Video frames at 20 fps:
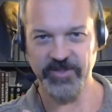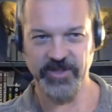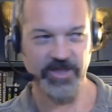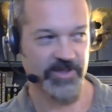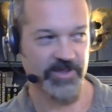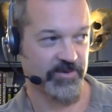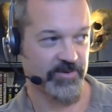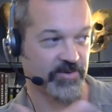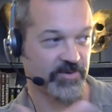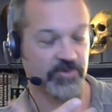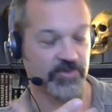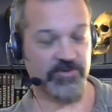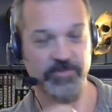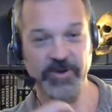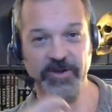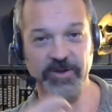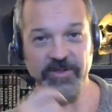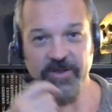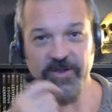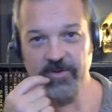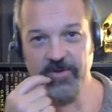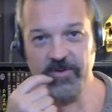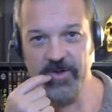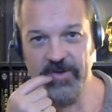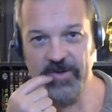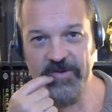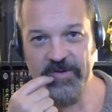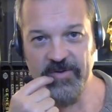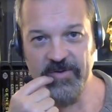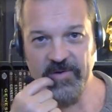Like, he was apparently
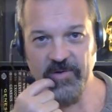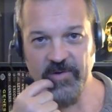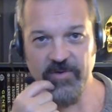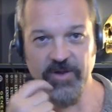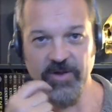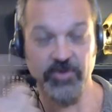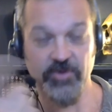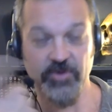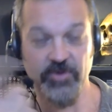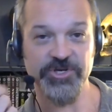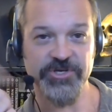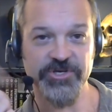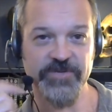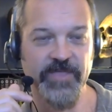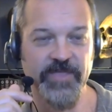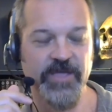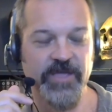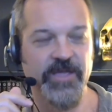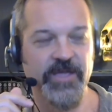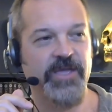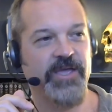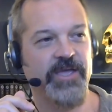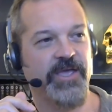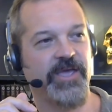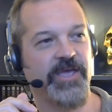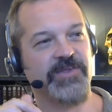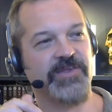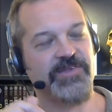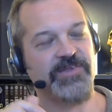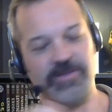a Christian.
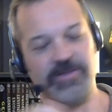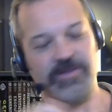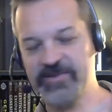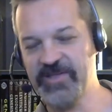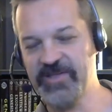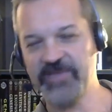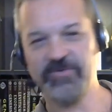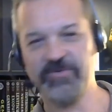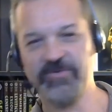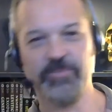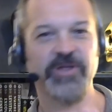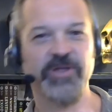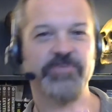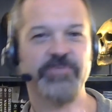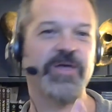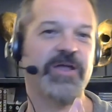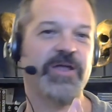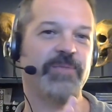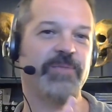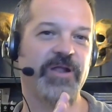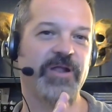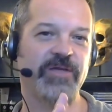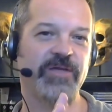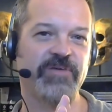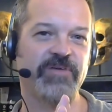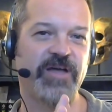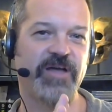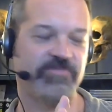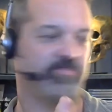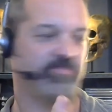And I said, look, save your breath, man. I mean,
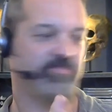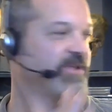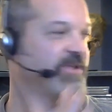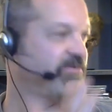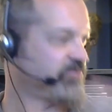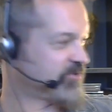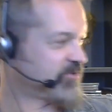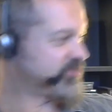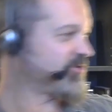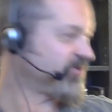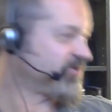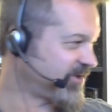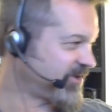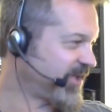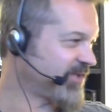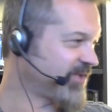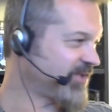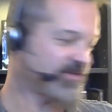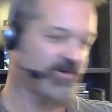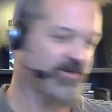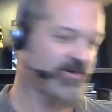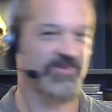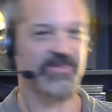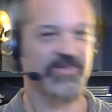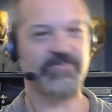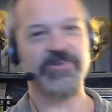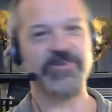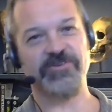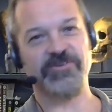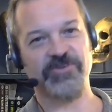I've believed what you're saying since I was
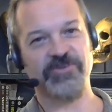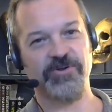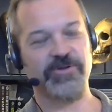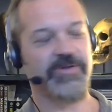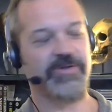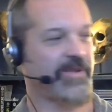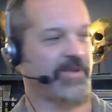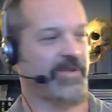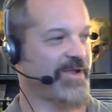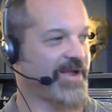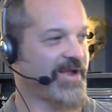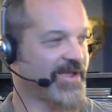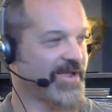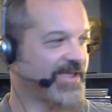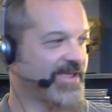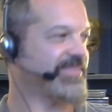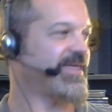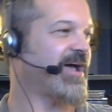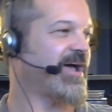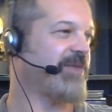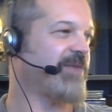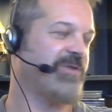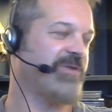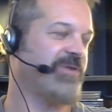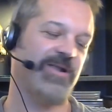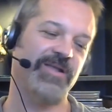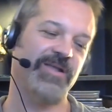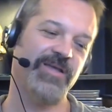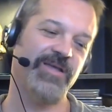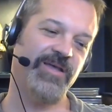7 years old. I mean, I get that,
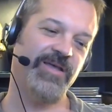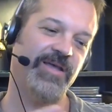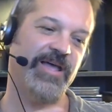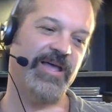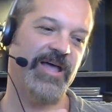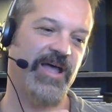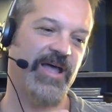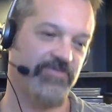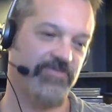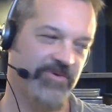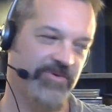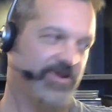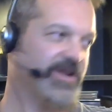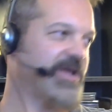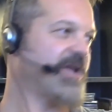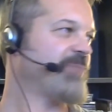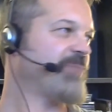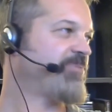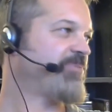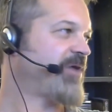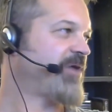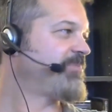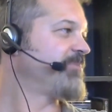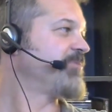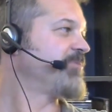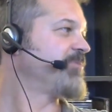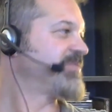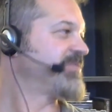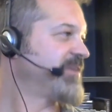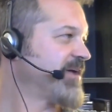but I've really got a
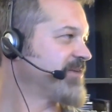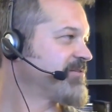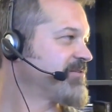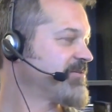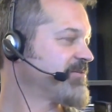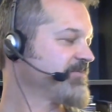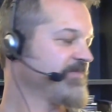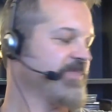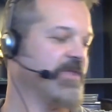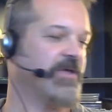problem with this.